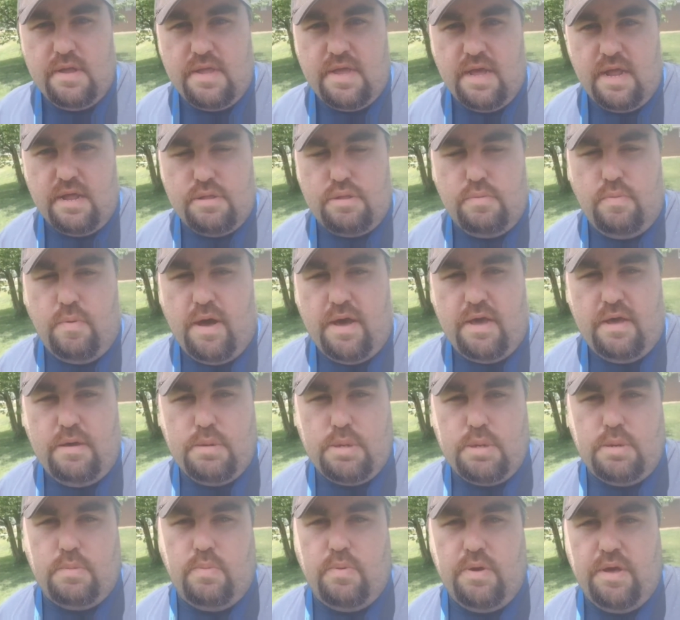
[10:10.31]
Tell us why you
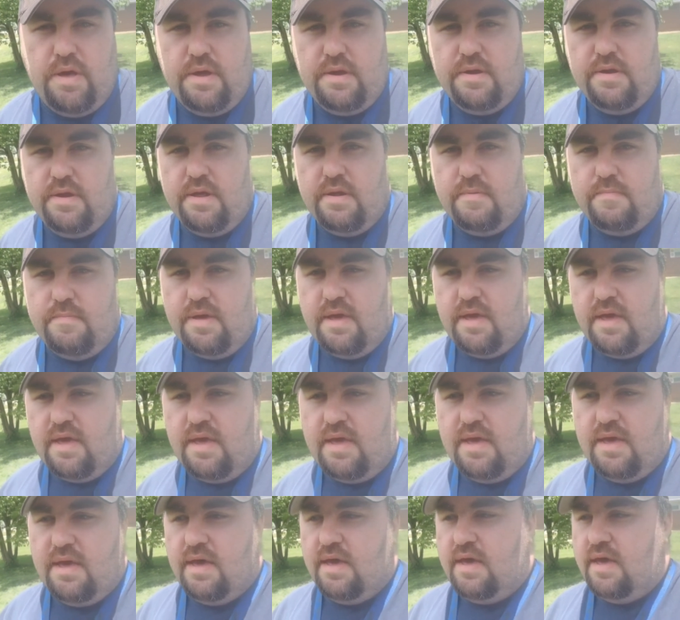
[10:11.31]
should win, and
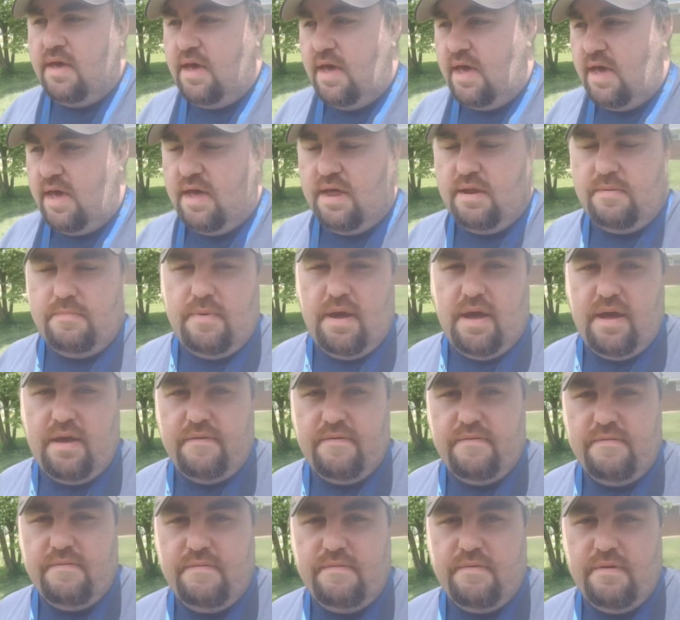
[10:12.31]
me and my
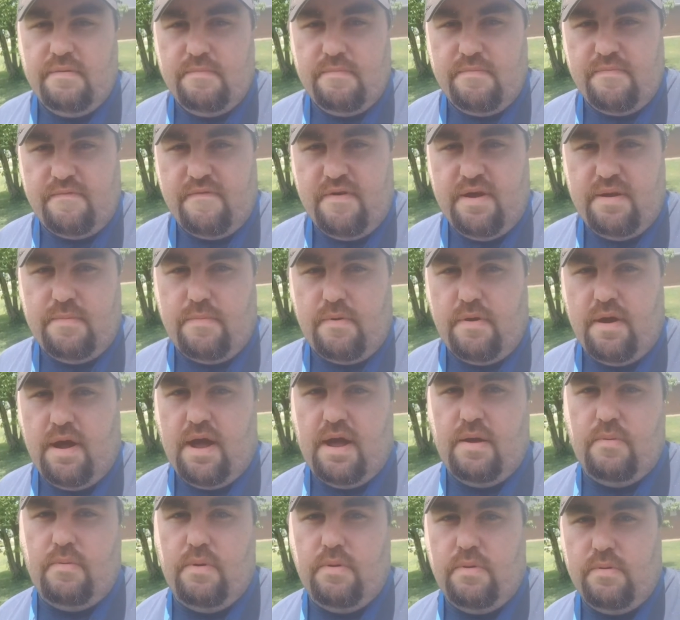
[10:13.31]
friend
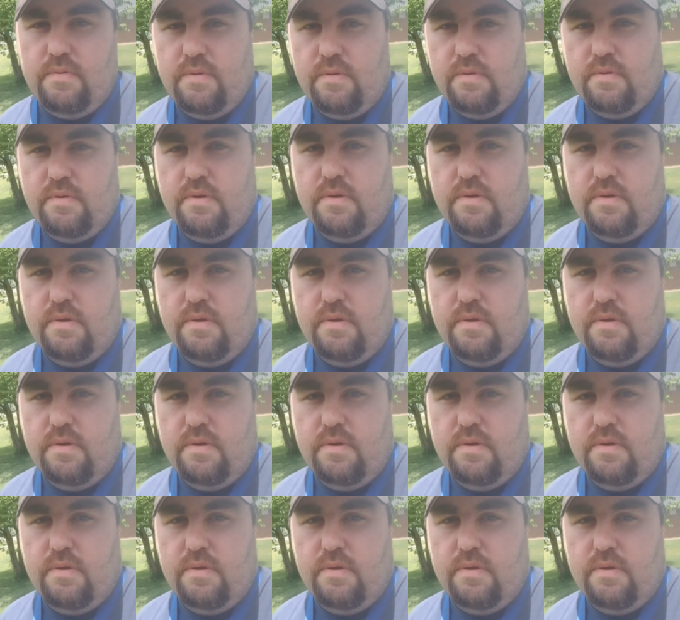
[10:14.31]
Bry will